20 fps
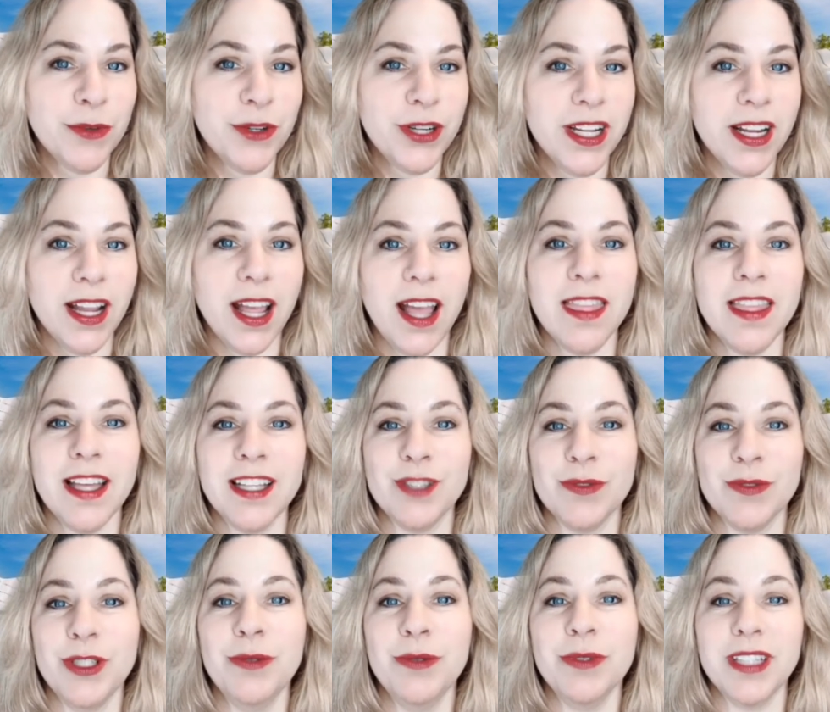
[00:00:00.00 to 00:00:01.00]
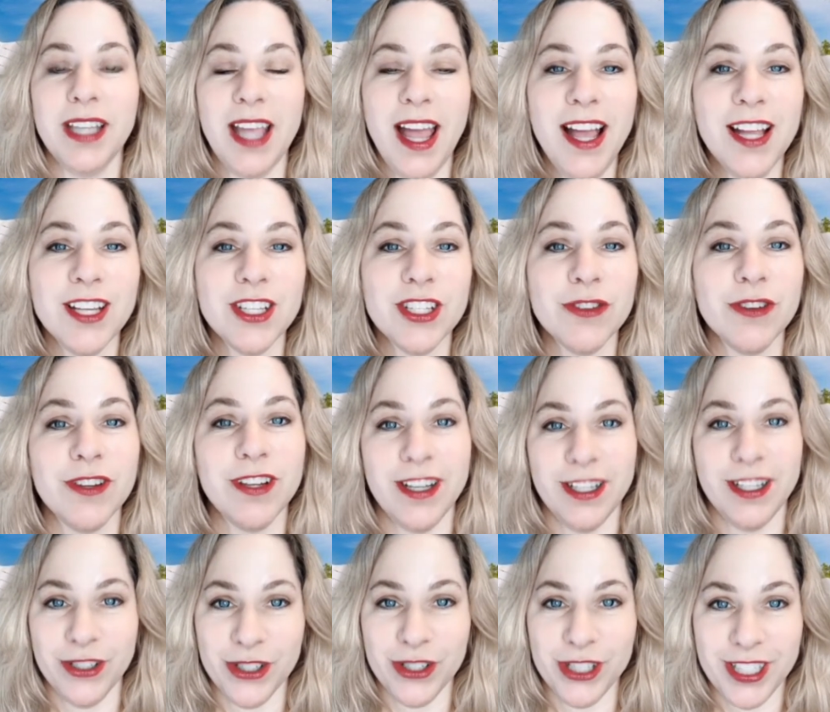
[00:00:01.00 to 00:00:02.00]
And that's when you would catch,
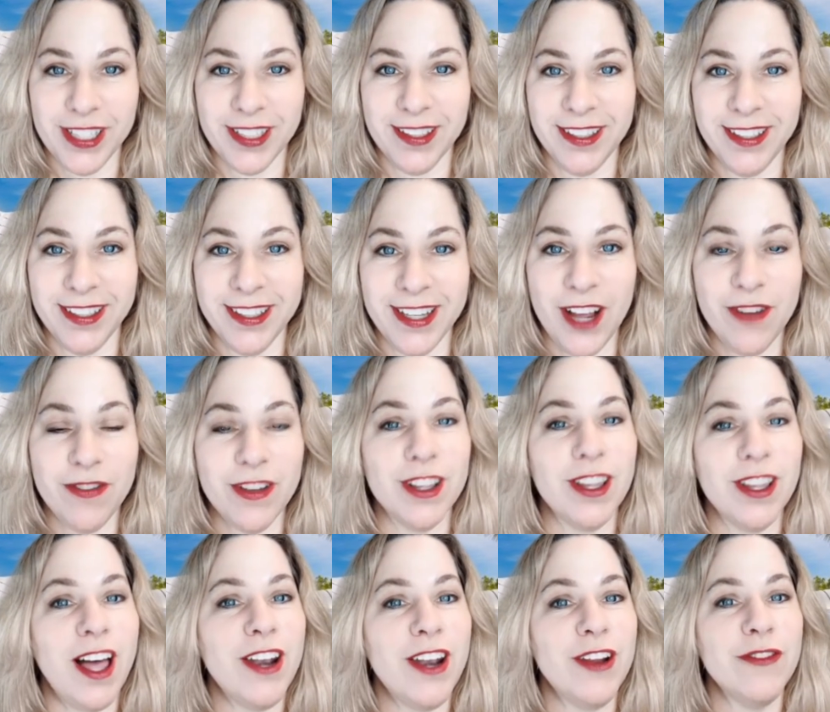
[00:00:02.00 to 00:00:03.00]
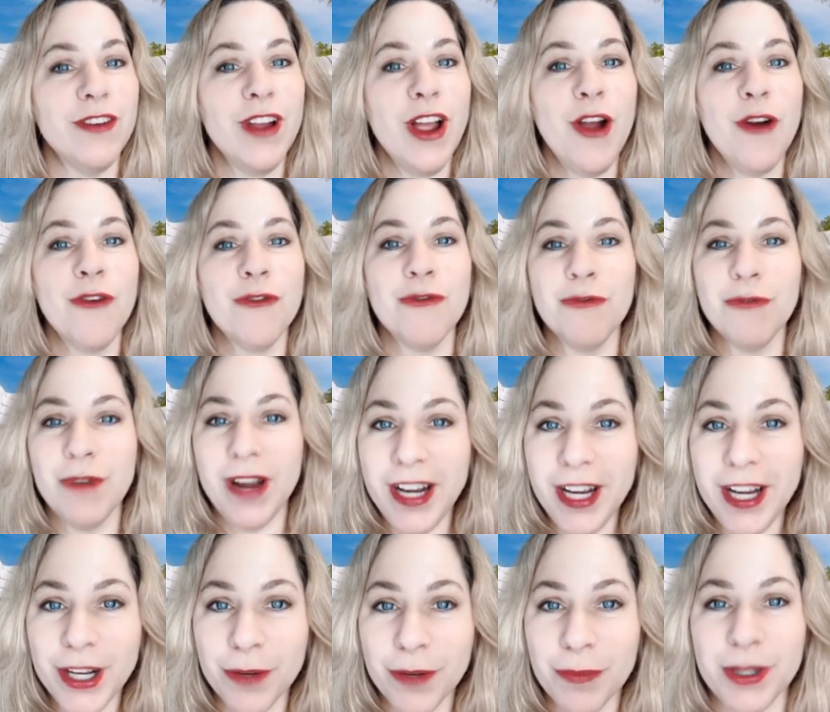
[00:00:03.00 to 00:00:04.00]
interestingly enough, a lot of radio
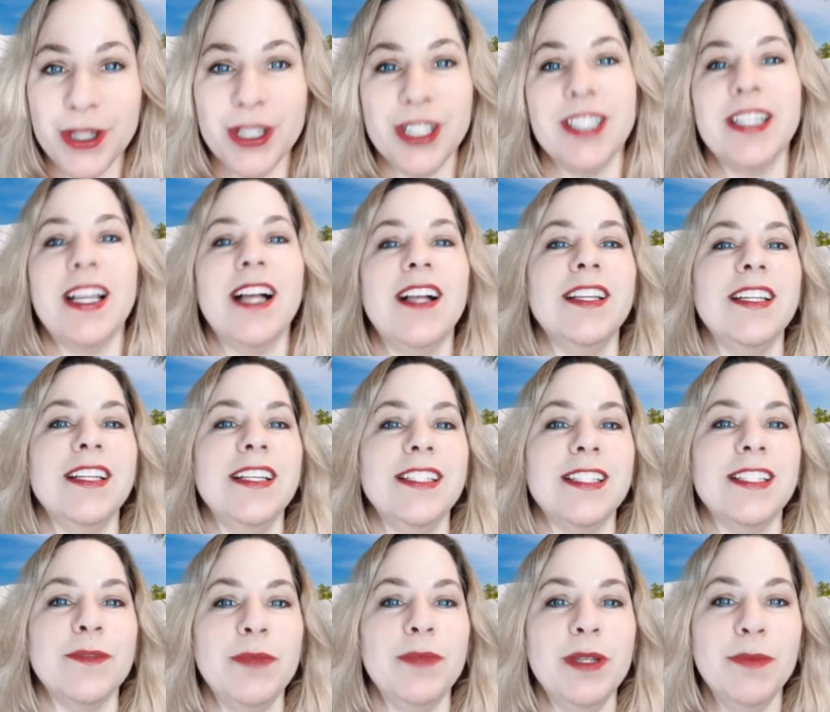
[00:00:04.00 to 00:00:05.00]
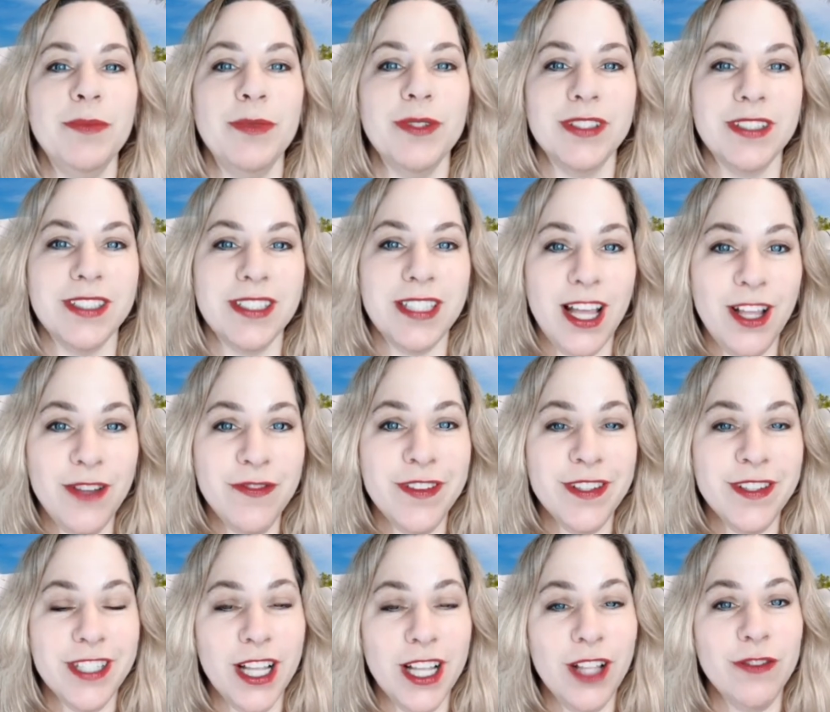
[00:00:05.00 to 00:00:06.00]
personalities and people in
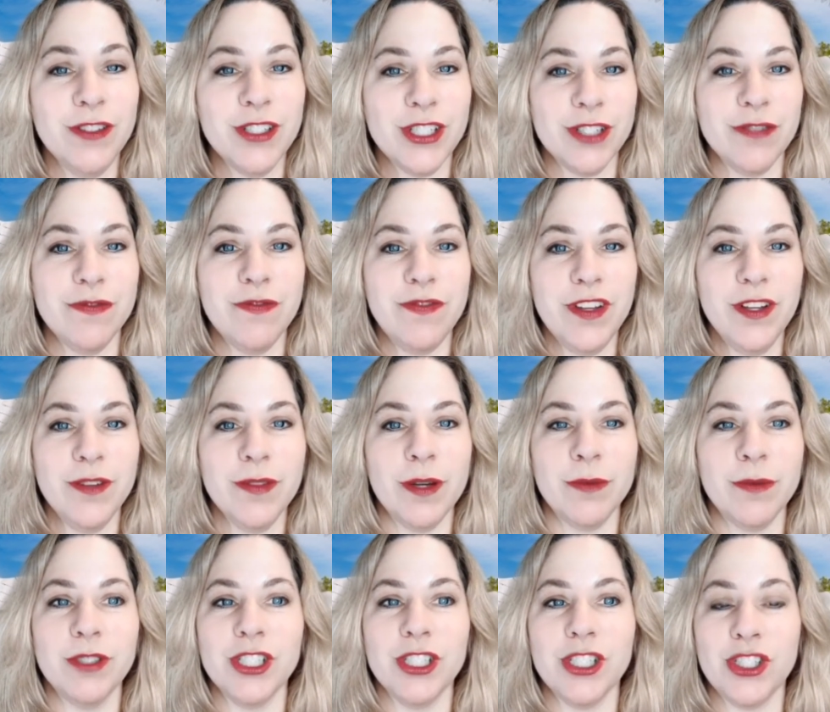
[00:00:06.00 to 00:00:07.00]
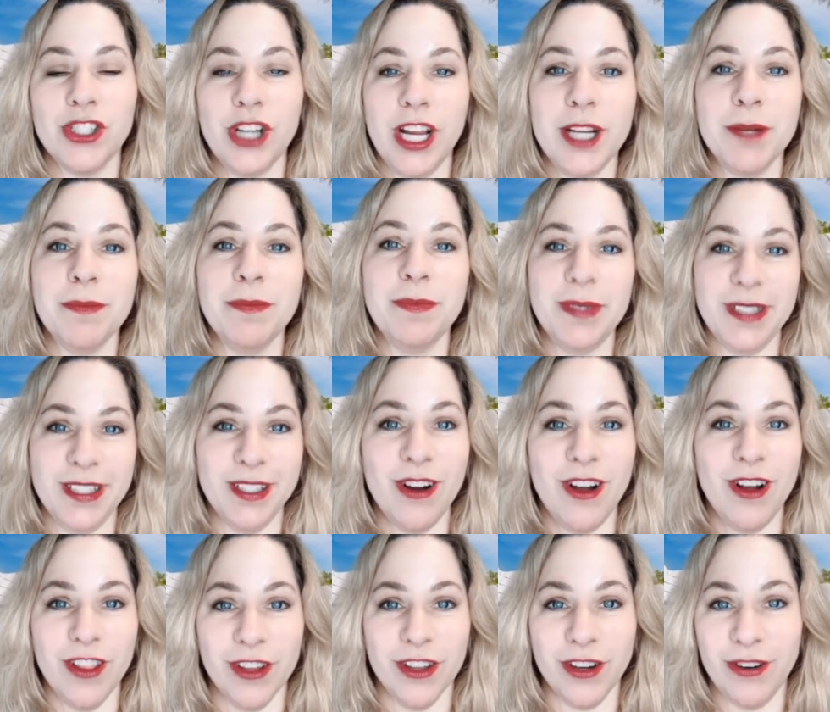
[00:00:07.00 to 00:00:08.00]
television and film that were just trying to beat all the
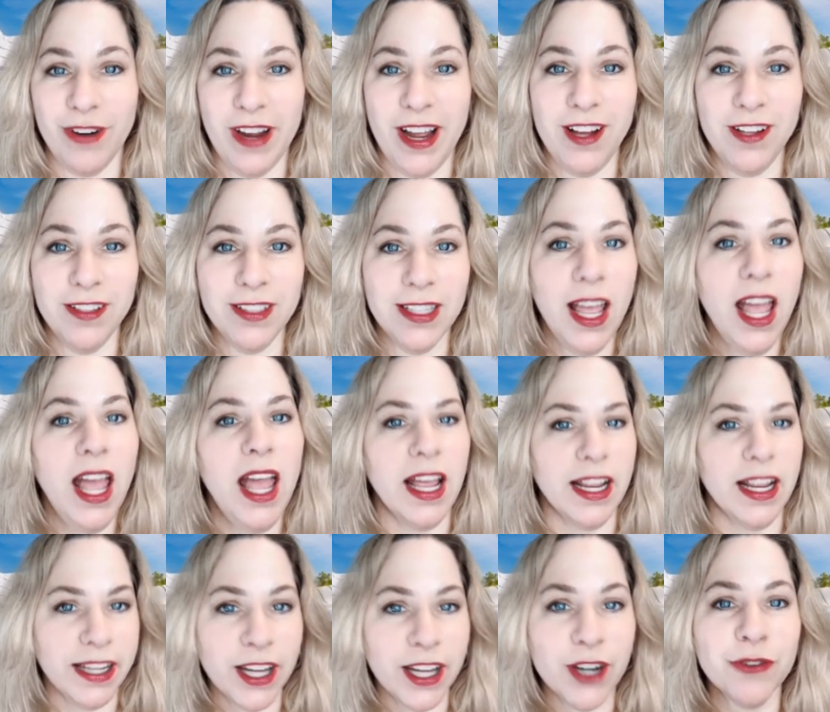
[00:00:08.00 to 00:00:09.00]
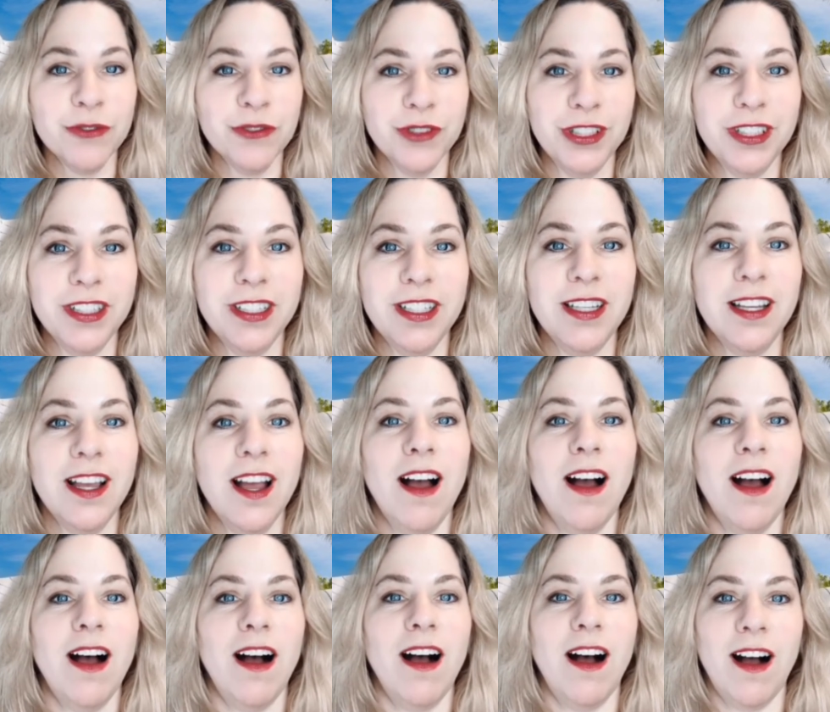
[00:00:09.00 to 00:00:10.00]
crowds and get a really,
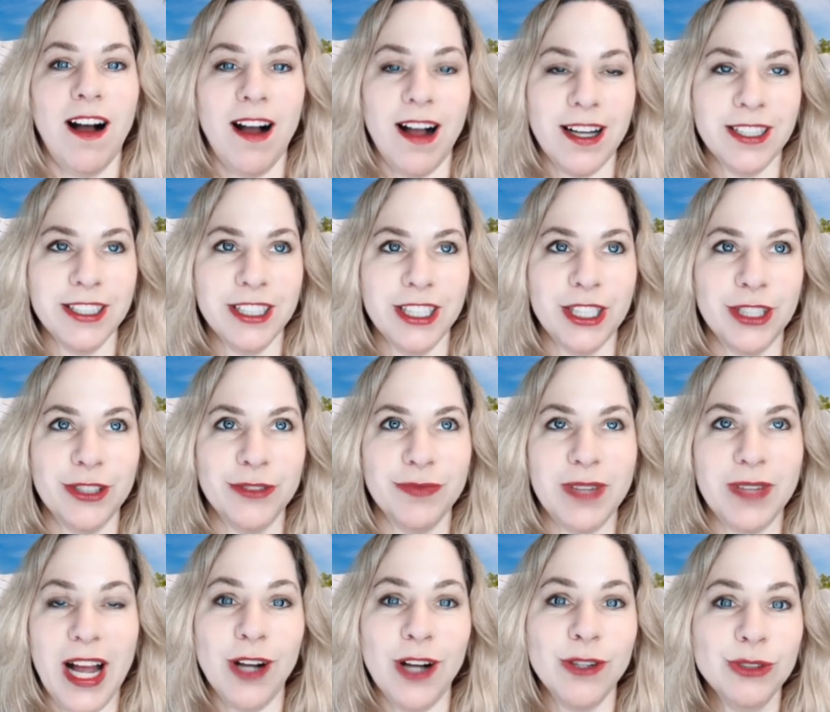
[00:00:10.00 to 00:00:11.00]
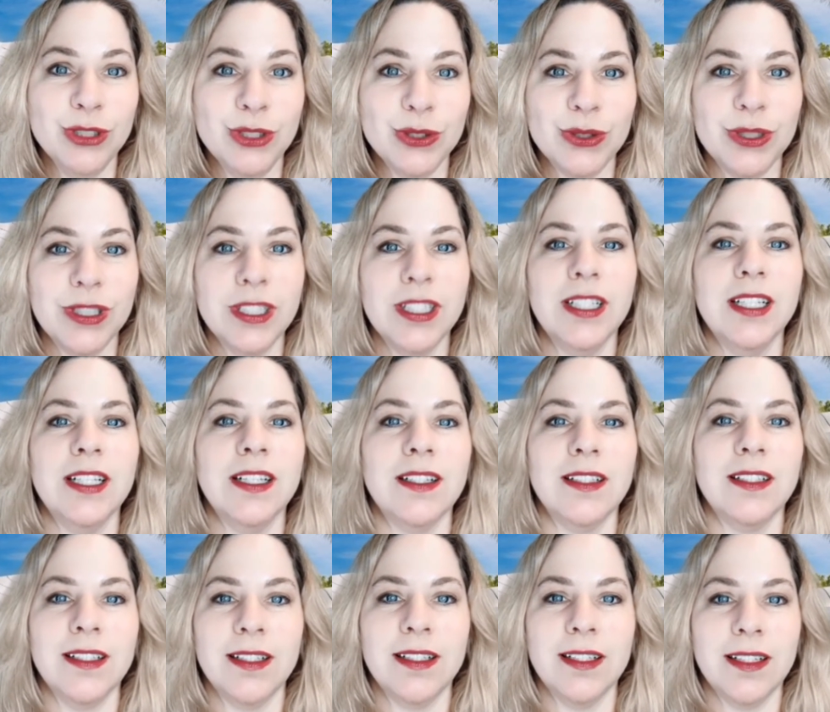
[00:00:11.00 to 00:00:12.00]
you know, outdoor,
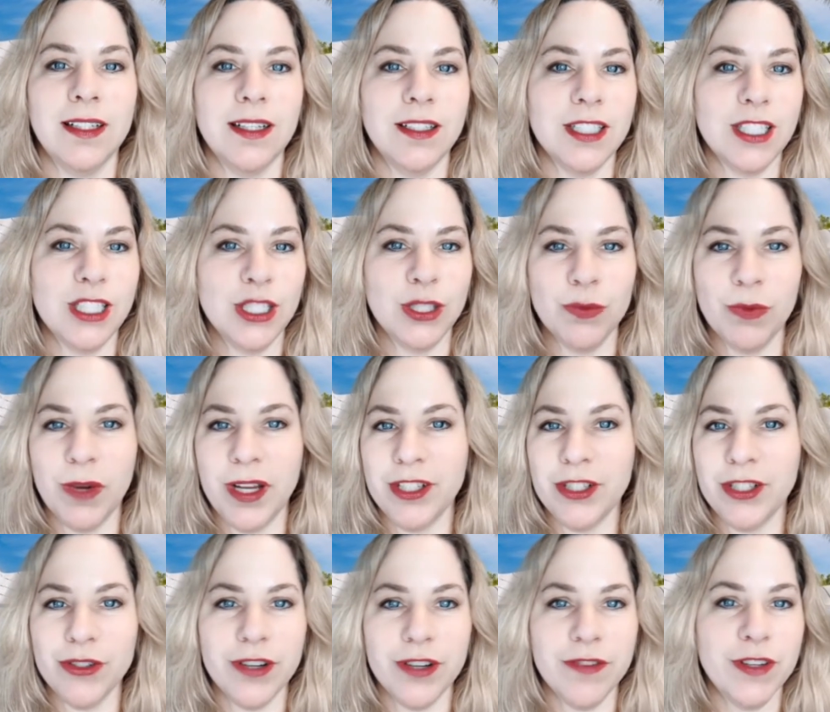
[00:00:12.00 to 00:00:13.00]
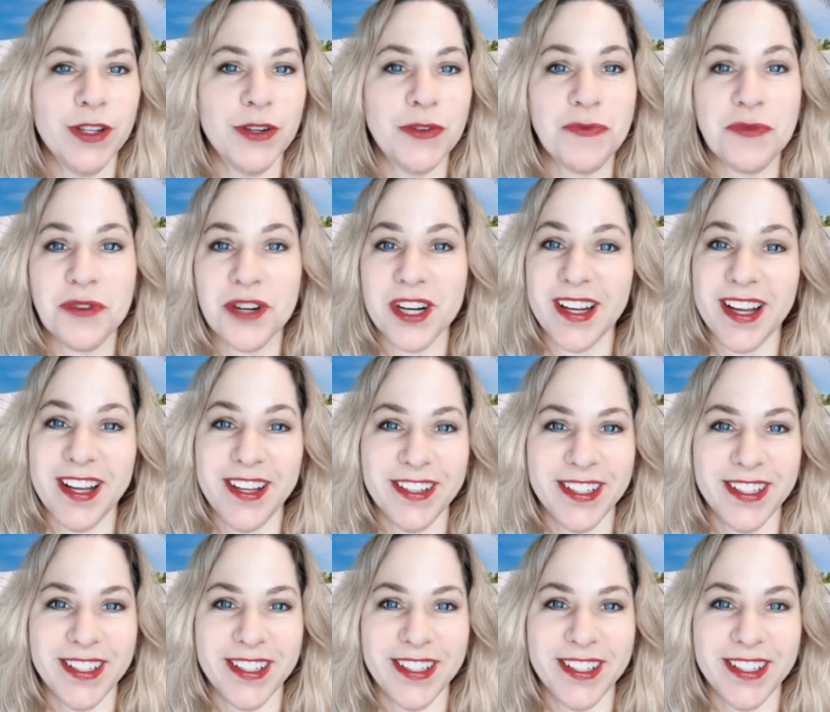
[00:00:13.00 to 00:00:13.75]
sweat driven workout in.